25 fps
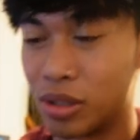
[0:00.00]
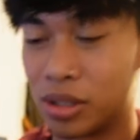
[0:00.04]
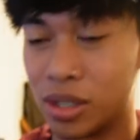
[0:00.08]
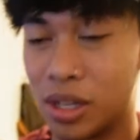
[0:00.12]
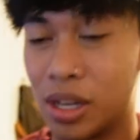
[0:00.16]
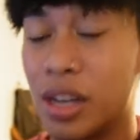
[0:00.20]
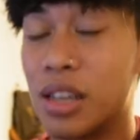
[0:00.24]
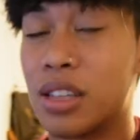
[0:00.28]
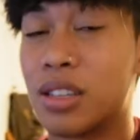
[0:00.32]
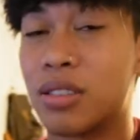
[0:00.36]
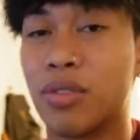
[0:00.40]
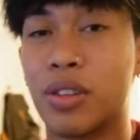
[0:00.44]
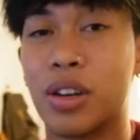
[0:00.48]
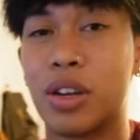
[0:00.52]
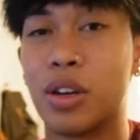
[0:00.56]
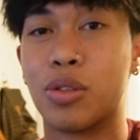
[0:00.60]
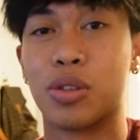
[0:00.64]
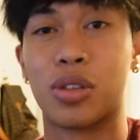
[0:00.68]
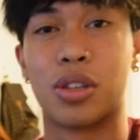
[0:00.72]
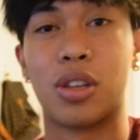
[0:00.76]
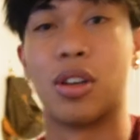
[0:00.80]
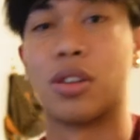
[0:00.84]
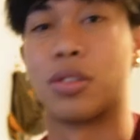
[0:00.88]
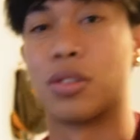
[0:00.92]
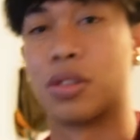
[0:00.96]
Today's video
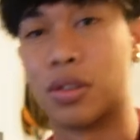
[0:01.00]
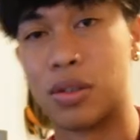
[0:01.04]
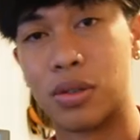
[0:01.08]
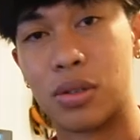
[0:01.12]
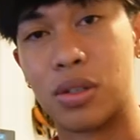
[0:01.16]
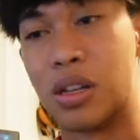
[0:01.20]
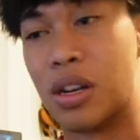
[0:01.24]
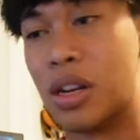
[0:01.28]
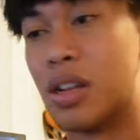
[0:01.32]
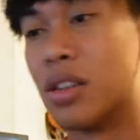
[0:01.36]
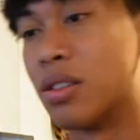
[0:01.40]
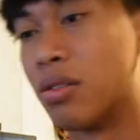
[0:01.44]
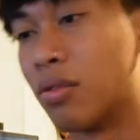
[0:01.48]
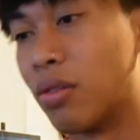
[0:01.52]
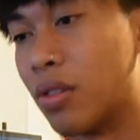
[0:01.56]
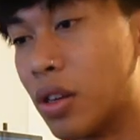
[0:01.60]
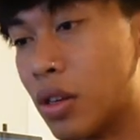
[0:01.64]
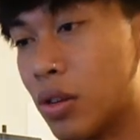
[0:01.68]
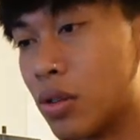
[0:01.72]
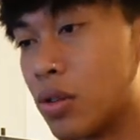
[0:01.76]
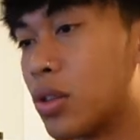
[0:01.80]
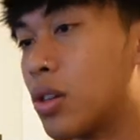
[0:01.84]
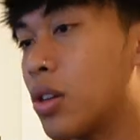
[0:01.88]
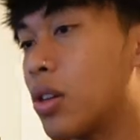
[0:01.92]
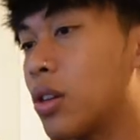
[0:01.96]
sucks. Today's
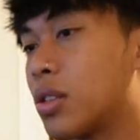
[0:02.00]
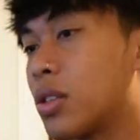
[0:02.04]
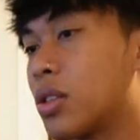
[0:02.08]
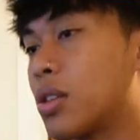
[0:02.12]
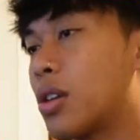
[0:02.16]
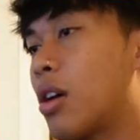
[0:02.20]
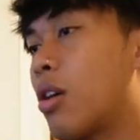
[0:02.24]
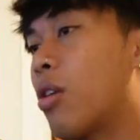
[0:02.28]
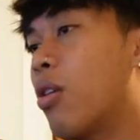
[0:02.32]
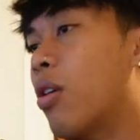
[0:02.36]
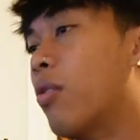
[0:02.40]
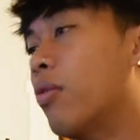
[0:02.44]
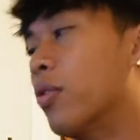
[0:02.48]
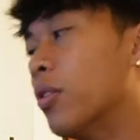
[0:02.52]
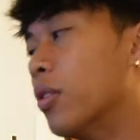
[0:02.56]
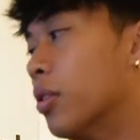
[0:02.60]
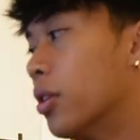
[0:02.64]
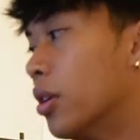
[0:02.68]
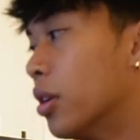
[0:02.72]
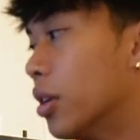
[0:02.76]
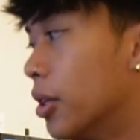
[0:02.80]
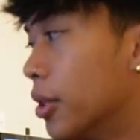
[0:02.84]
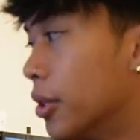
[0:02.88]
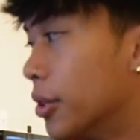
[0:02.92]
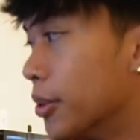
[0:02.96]
video sucks. However,
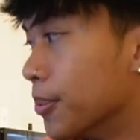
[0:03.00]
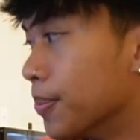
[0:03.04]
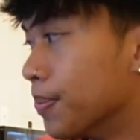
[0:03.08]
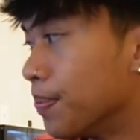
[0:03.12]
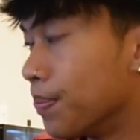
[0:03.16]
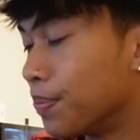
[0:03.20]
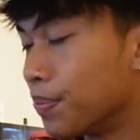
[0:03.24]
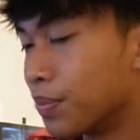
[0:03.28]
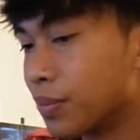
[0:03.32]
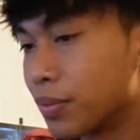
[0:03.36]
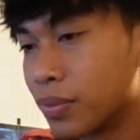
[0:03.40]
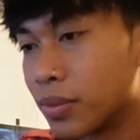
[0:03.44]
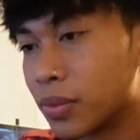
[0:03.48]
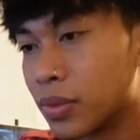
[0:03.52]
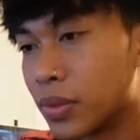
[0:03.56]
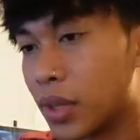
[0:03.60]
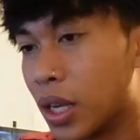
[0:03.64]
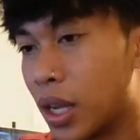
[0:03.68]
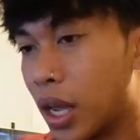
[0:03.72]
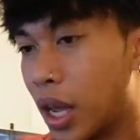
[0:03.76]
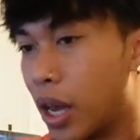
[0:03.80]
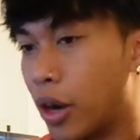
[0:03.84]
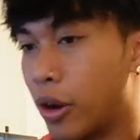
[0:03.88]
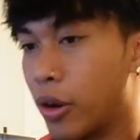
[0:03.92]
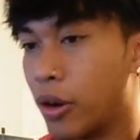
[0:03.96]

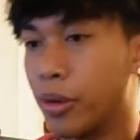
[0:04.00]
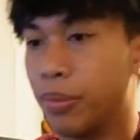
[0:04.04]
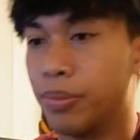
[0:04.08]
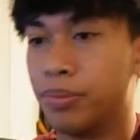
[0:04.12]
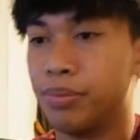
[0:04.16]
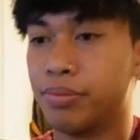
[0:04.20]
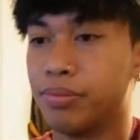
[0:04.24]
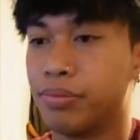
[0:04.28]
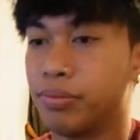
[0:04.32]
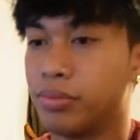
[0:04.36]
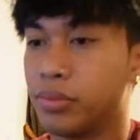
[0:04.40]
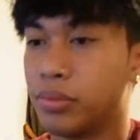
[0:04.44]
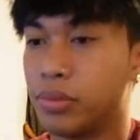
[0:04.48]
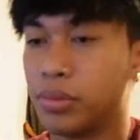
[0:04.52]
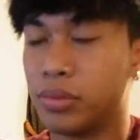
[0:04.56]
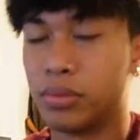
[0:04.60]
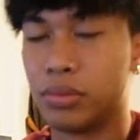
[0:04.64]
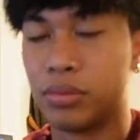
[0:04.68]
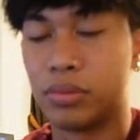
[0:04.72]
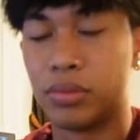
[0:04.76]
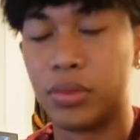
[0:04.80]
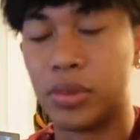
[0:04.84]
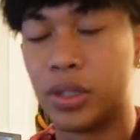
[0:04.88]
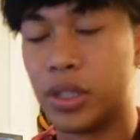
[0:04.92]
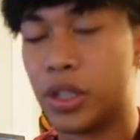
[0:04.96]
I don't
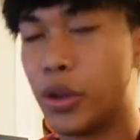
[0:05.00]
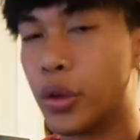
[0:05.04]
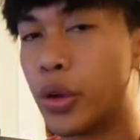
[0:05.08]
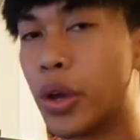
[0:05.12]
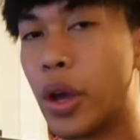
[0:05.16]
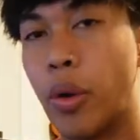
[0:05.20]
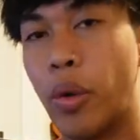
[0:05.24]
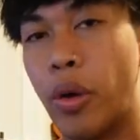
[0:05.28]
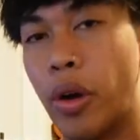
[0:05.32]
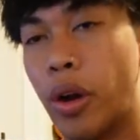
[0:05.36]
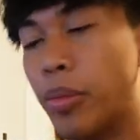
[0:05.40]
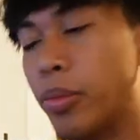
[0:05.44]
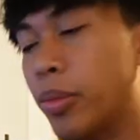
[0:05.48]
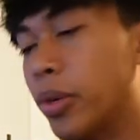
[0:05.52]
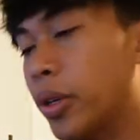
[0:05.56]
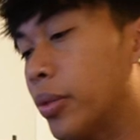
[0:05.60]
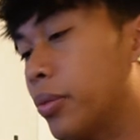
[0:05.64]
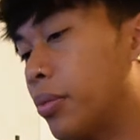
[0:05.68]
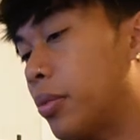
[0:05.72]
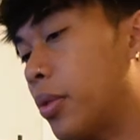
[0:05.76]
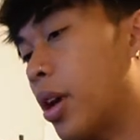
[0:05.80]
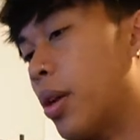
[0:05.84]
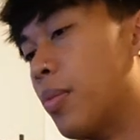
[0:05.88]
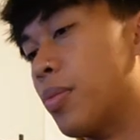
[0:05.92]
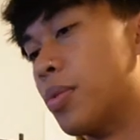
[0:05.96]
know. You get what I mean.
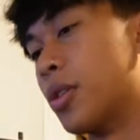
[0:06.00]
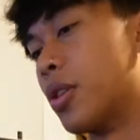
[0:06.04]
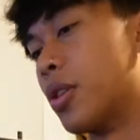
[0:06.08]
I'm